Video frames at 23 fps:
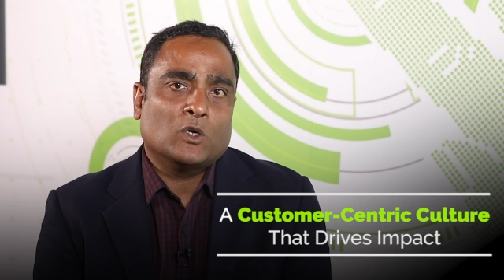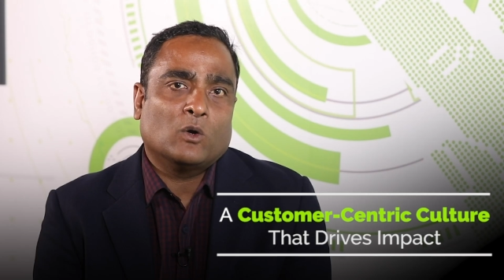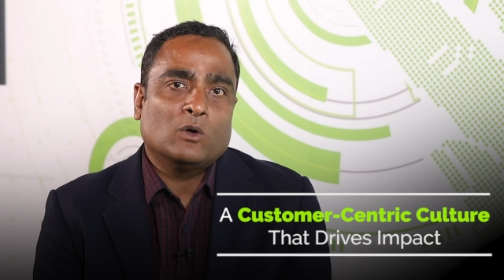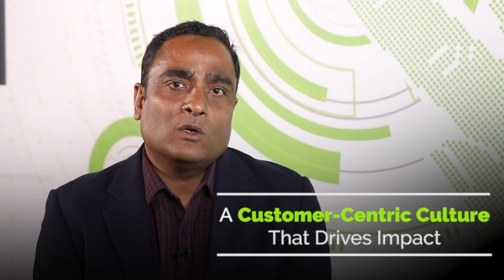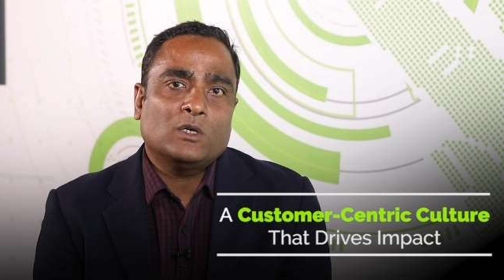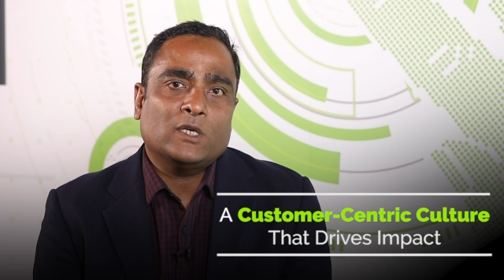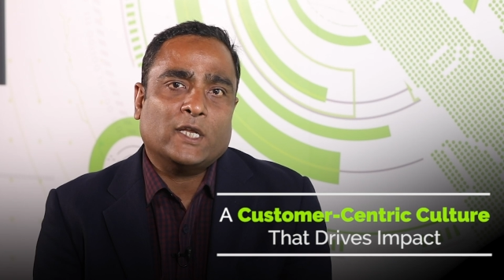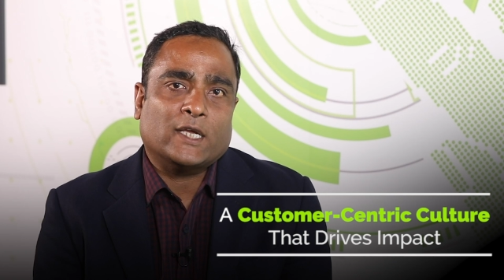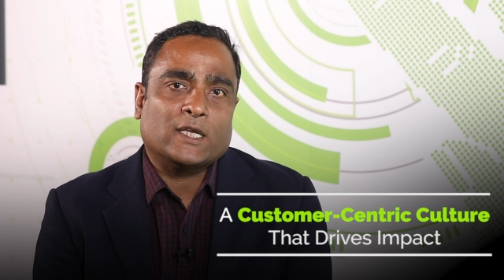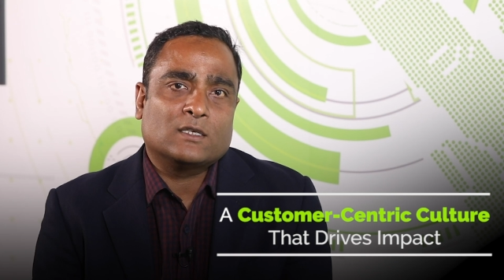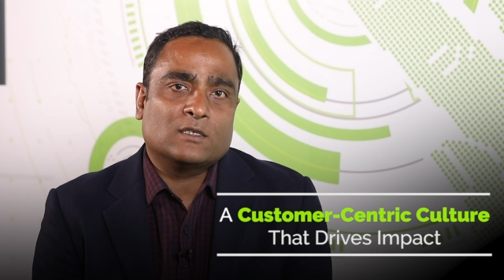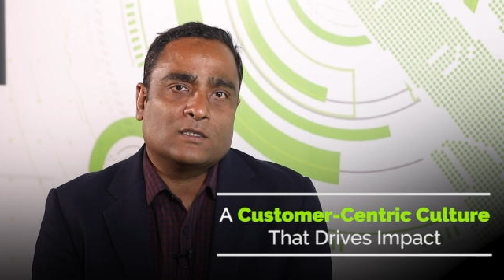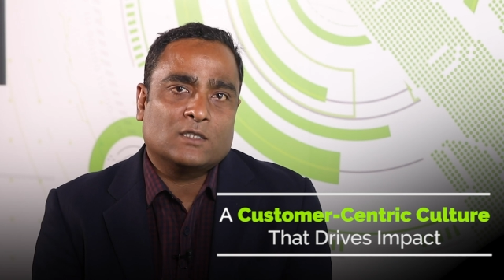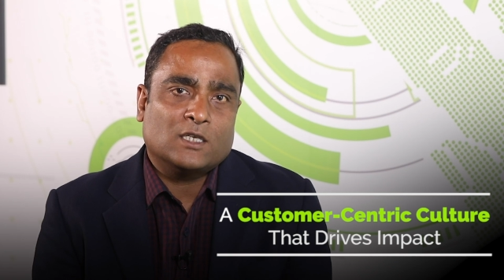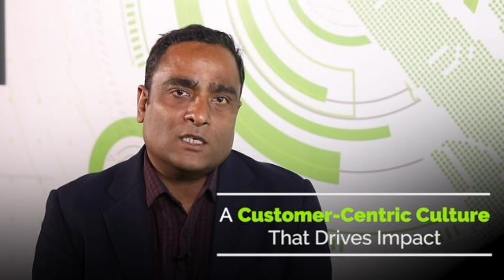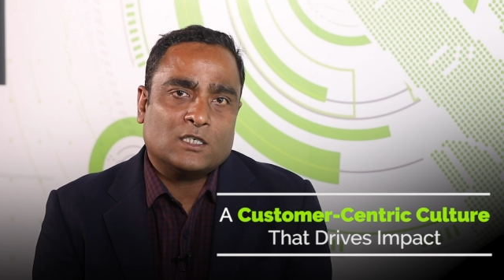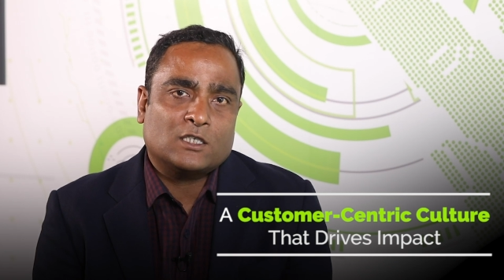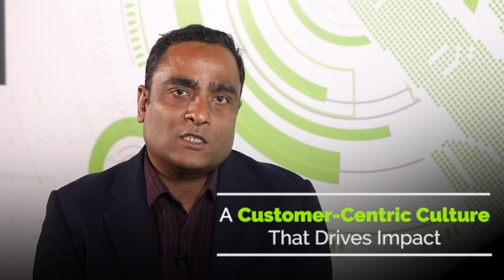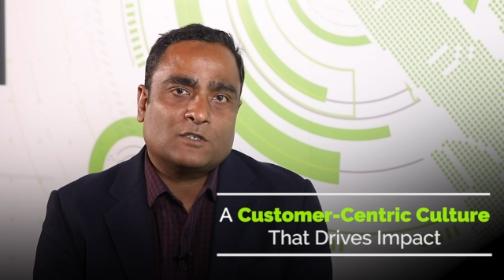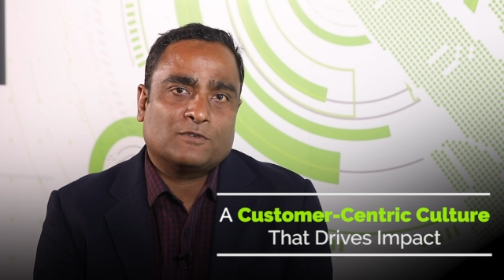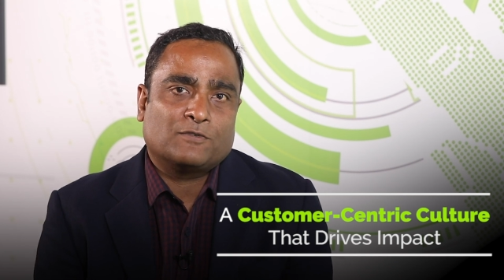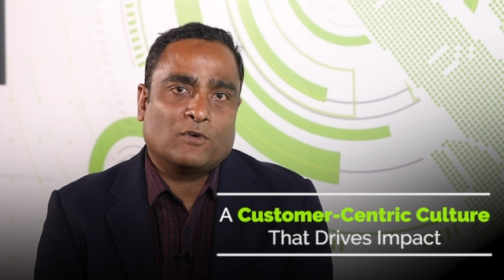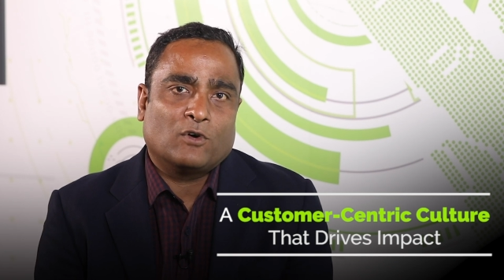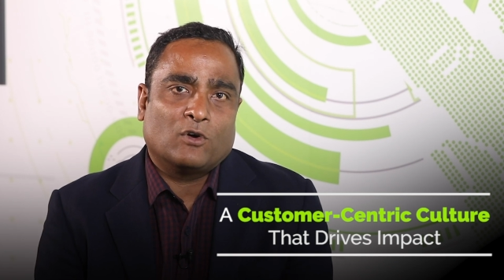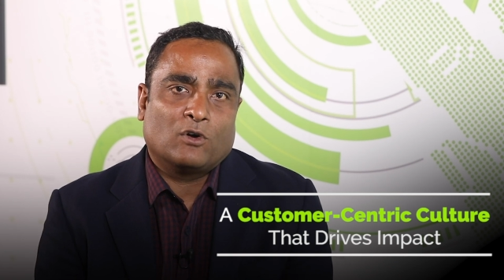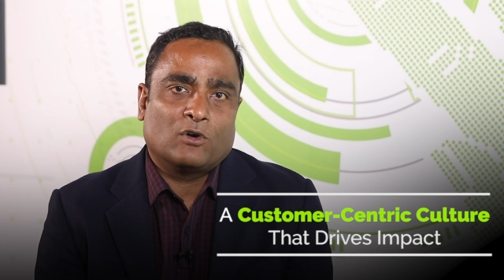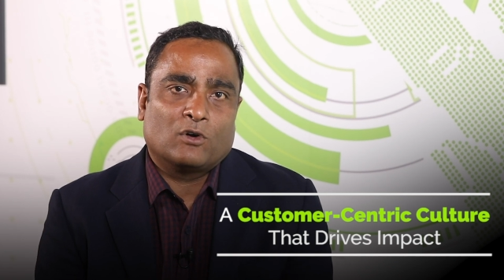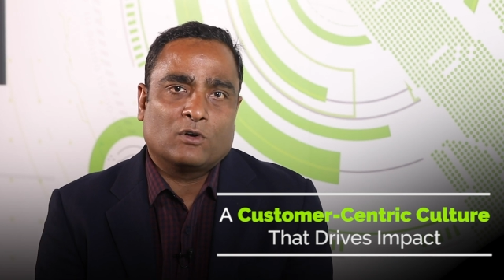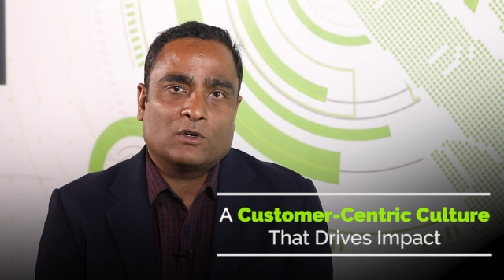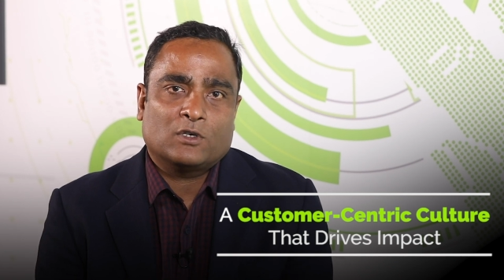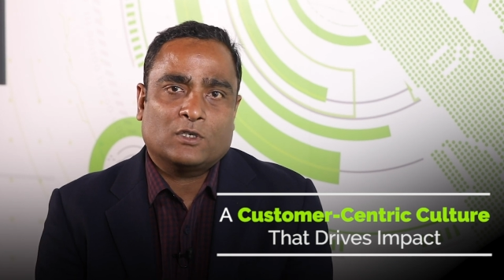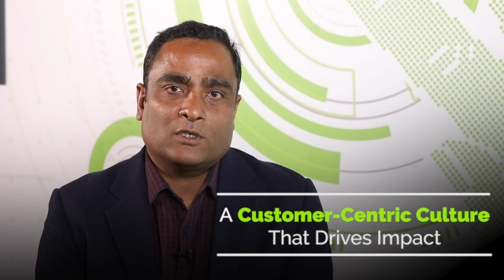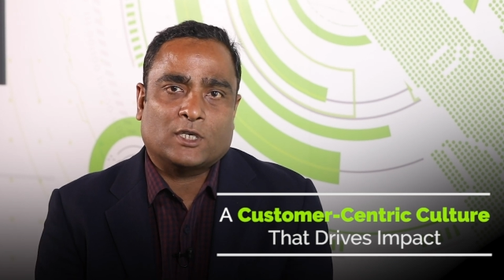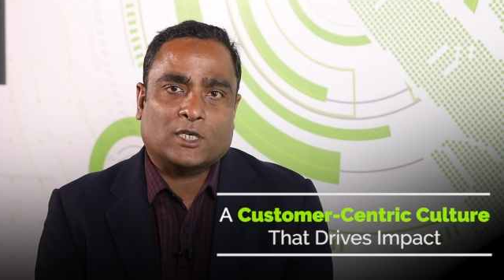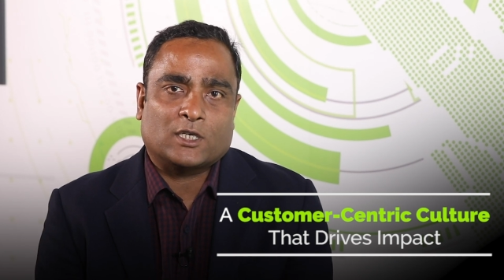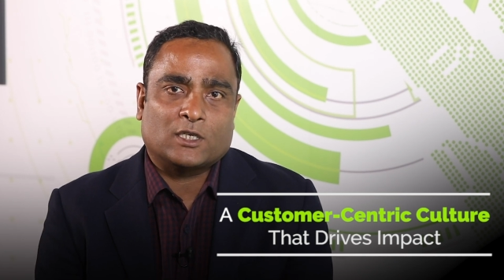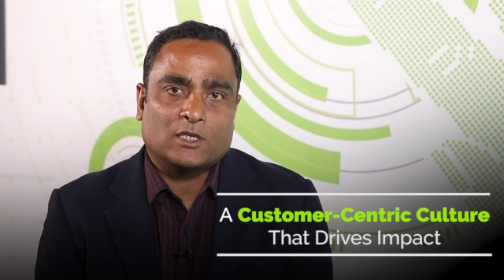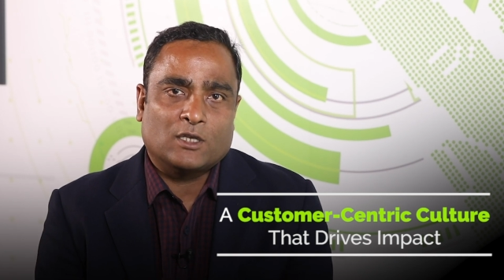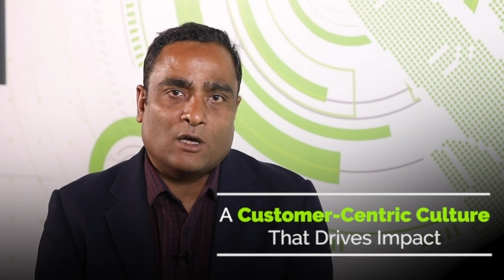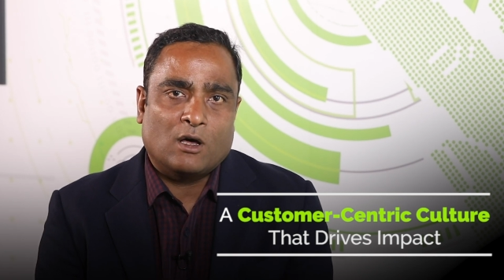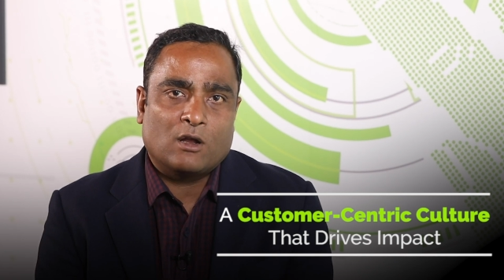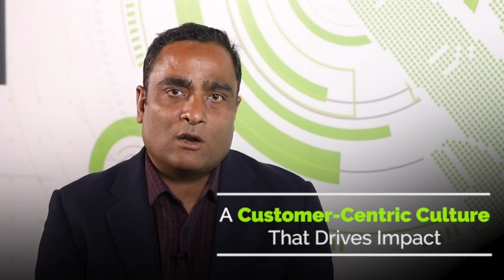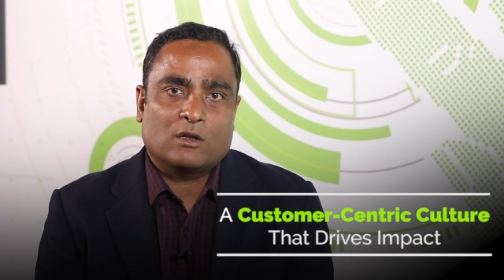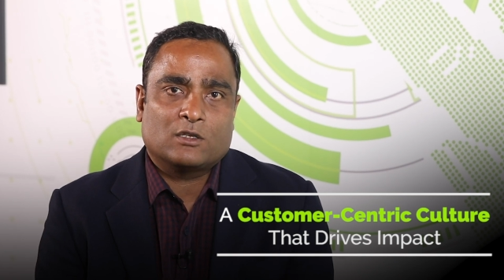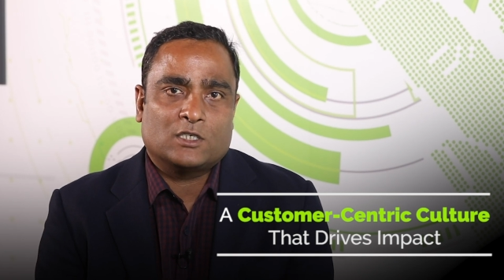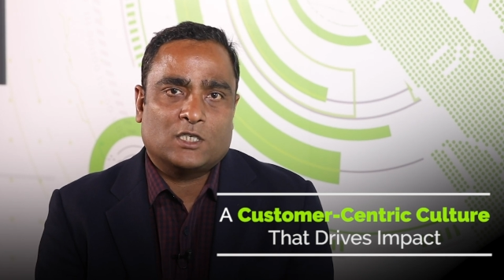Don't exist for
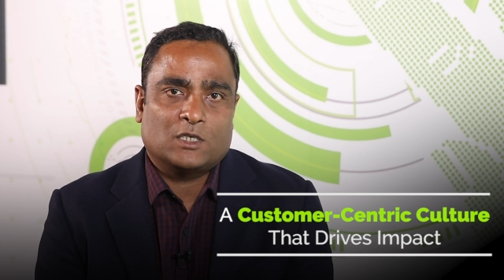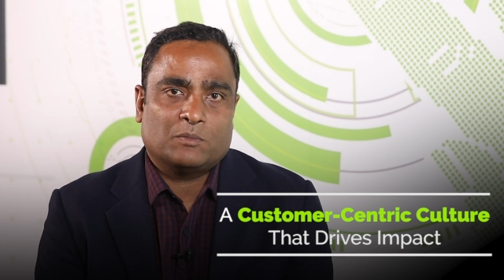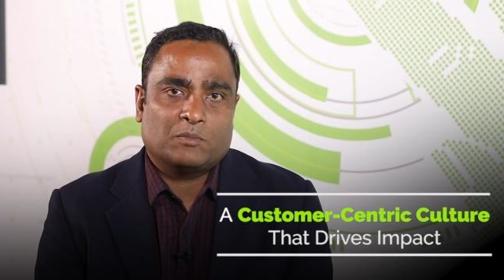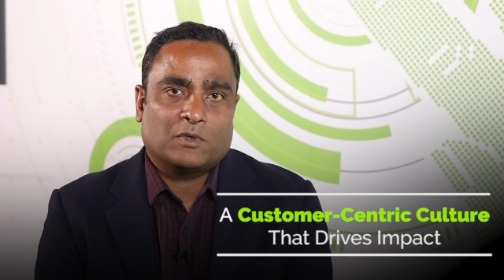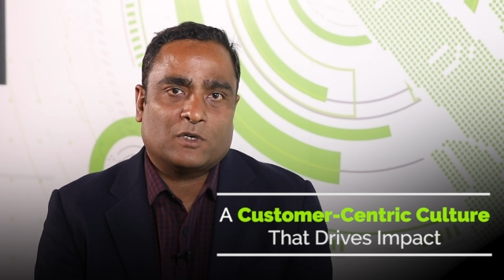technology,